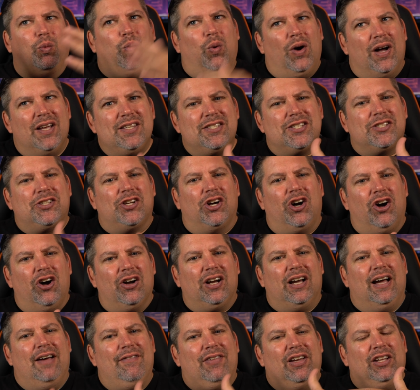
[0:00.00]
was
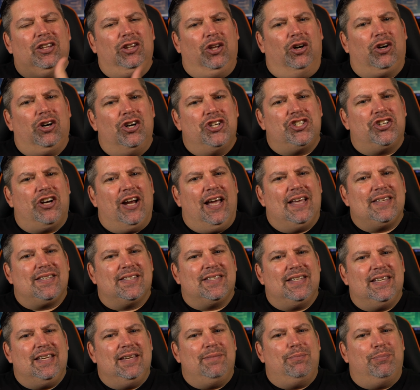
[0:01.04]
talk of a larger
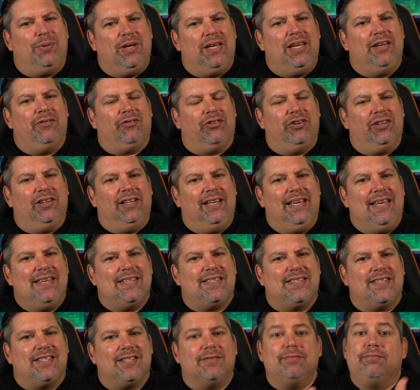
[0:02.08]
SE being
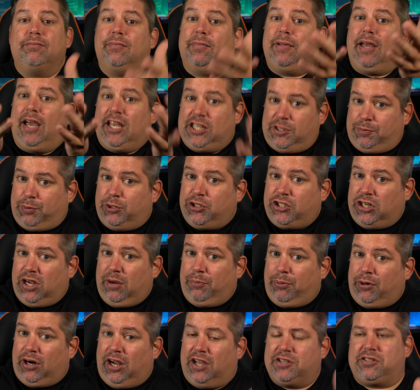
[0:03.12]
released, as per
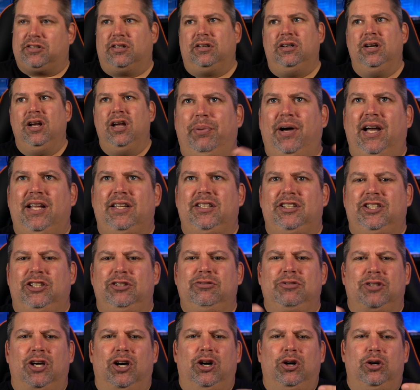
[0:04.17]
Jon Prosser, but
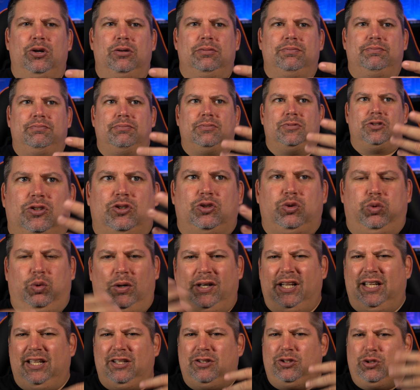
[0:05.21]
you know,
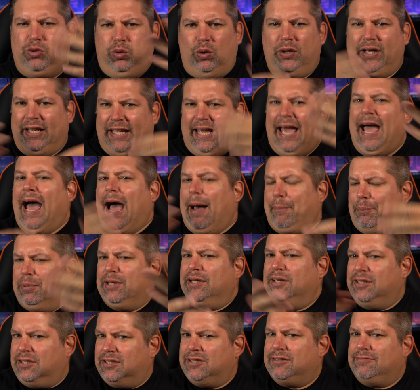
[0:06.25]
2020
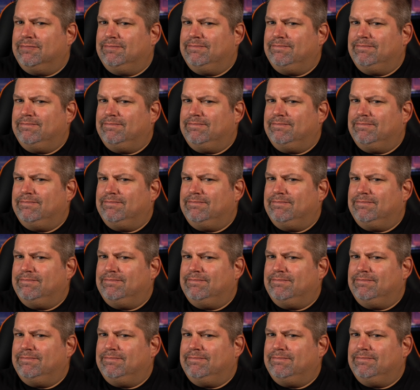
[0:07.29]
happened.